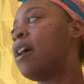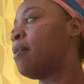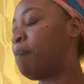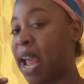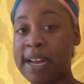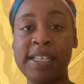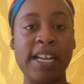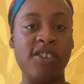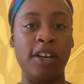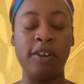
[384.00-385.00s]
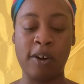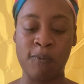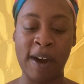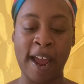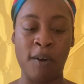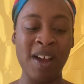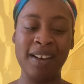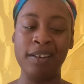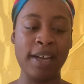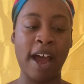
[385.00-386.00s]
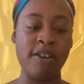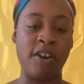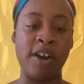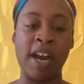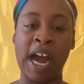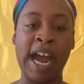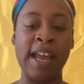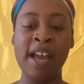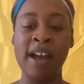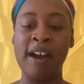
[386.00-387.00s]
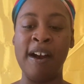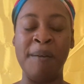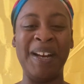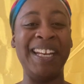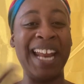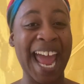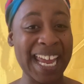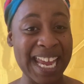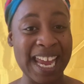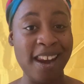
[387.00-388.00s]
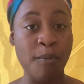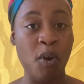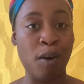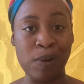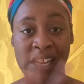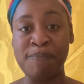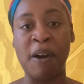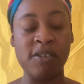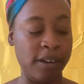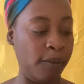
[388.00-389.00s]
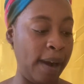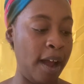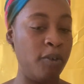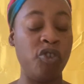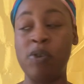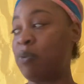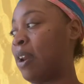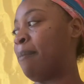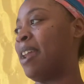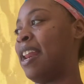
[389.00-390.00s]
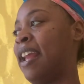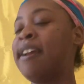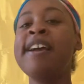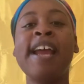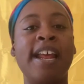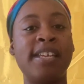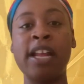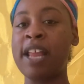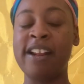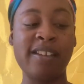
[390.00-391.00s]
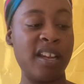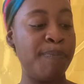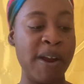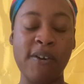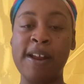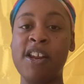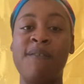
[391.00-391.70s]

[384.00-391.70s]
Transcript: Pay attention, look around, look how you're not lacking anymore with this person around you is what I'm getting, and say thanks to spirit. You're